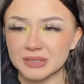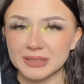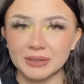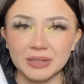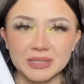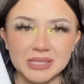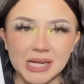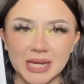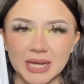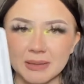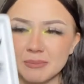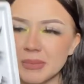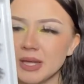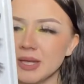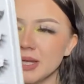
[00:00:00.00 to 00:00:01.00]
all the
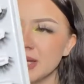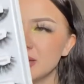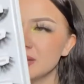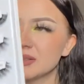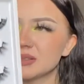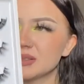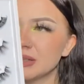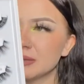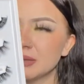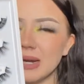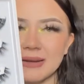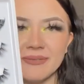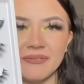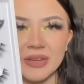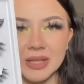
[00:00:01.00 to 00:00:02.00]
time. So I
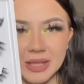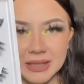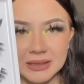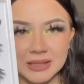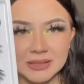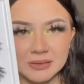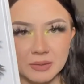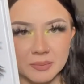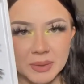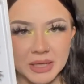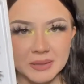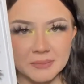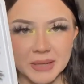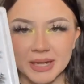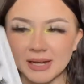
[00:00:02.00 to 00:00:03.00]
feel like these would be
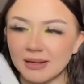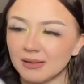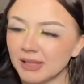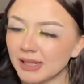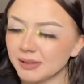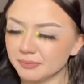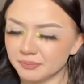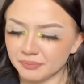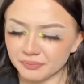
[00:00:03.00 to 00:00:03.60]
up my alley.